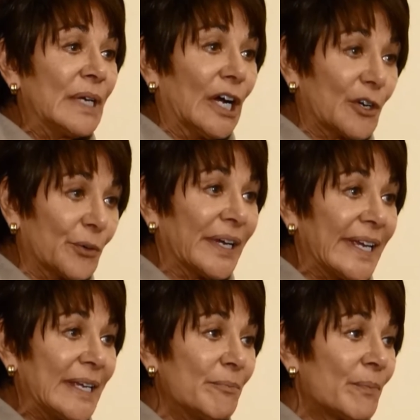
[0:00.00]

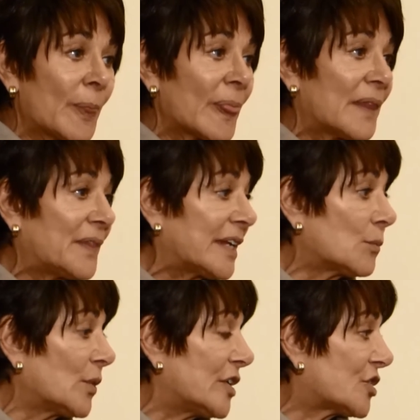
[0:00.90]
agree that
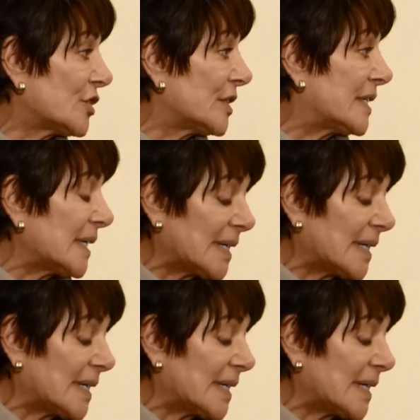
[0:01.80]
we should,